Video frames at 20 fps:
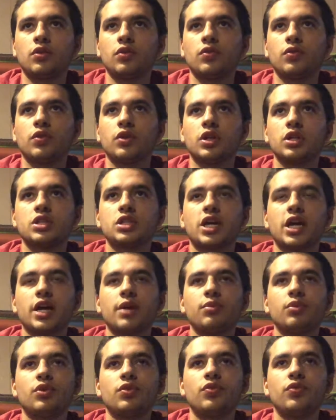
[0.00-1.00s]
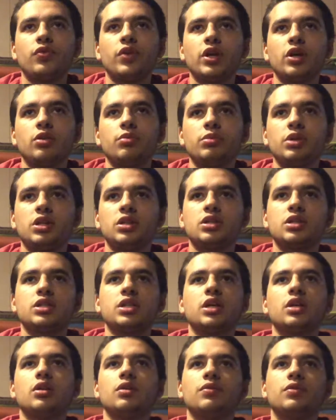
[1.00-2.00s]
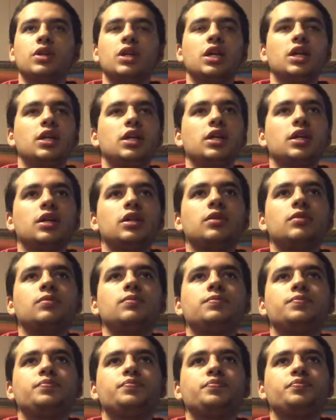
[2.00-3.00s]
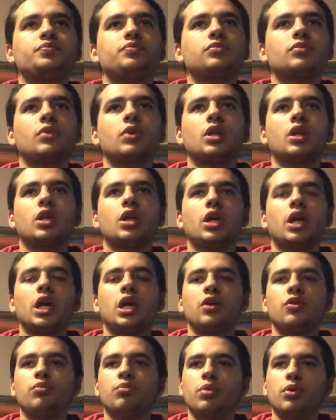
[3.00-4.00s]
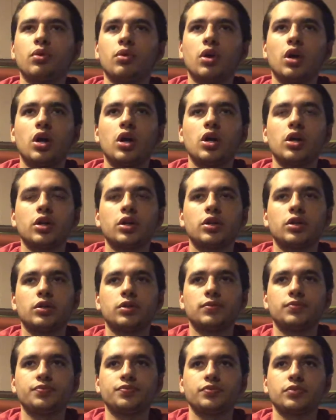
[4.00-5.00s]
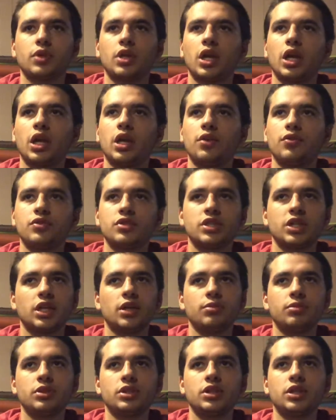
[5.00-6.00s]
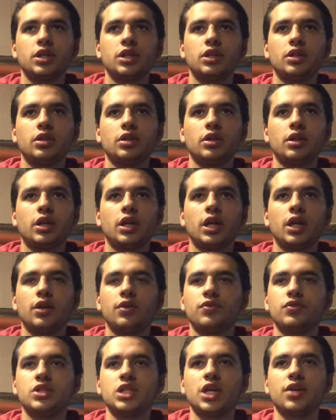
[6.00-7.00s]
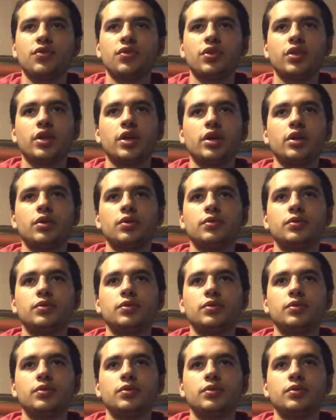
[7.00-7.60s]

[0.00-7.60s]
For the time would fail me to tell of Gideon, and of Barak, and of Samson, and of Jephthah,